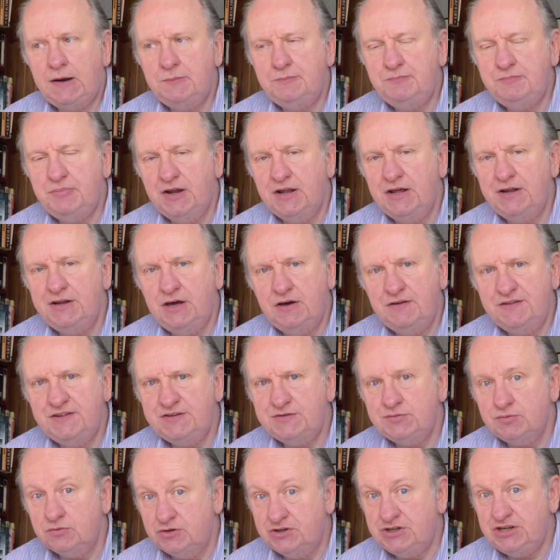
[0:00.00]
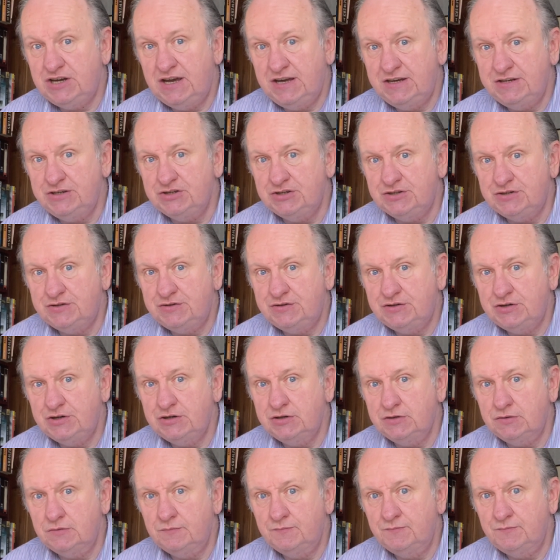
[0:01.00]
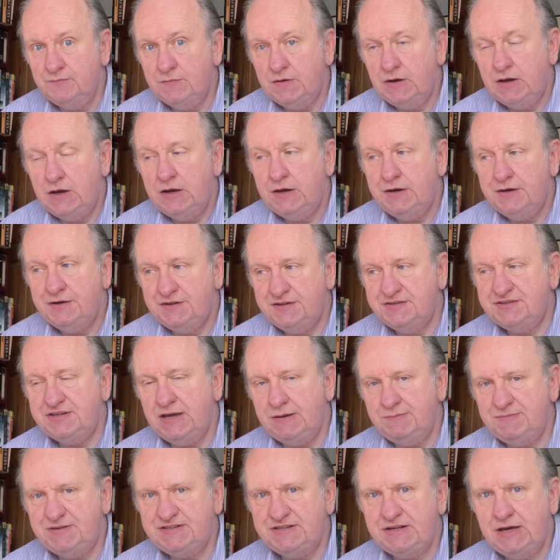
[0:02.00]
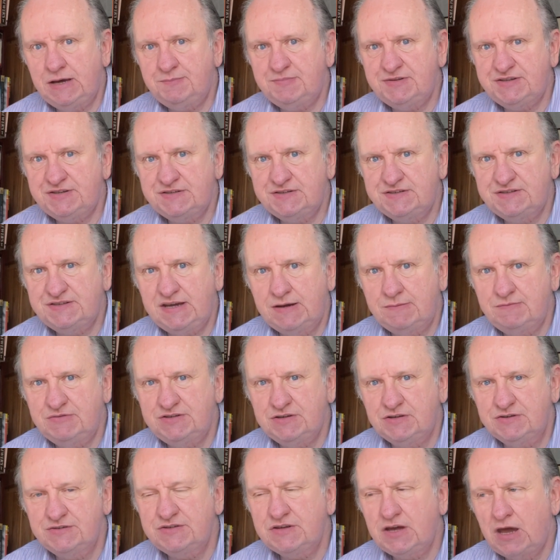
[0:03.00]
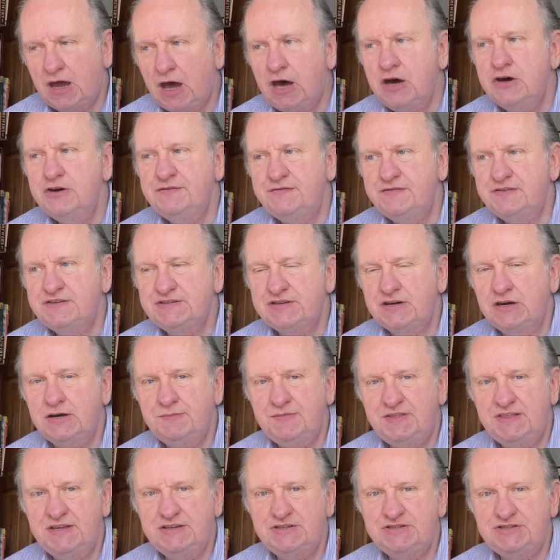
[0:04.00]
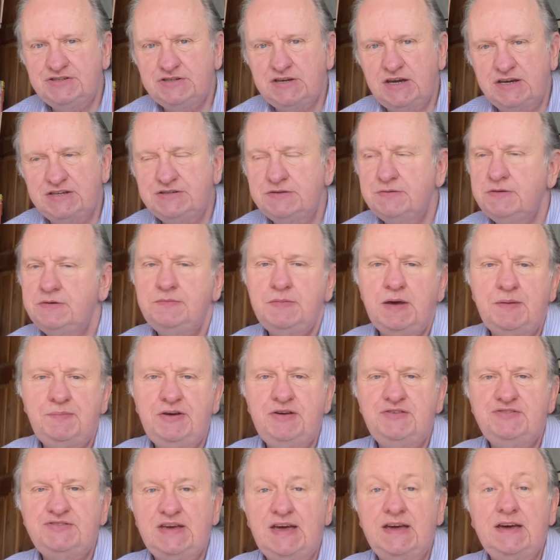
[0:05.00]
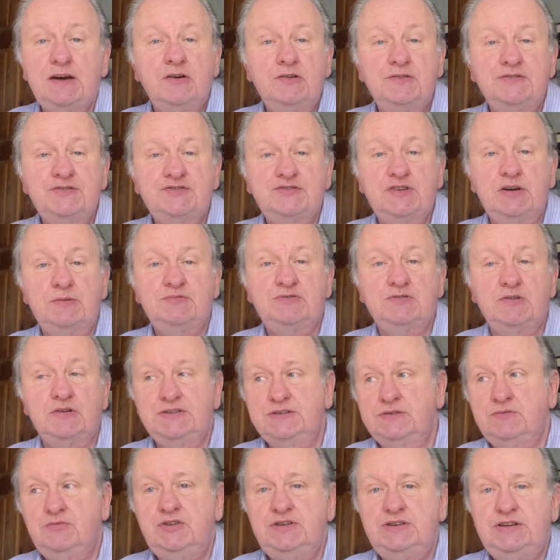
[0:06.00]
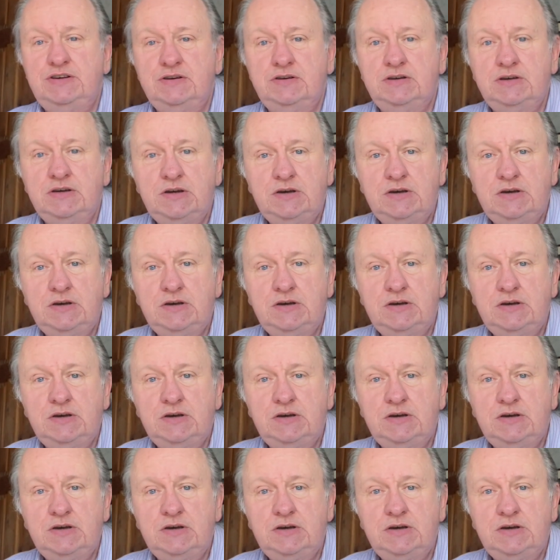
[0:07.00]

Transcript: But I know this will change too. The same steps, the same results. Over time, things change. I mean, maybe you take on script writing when you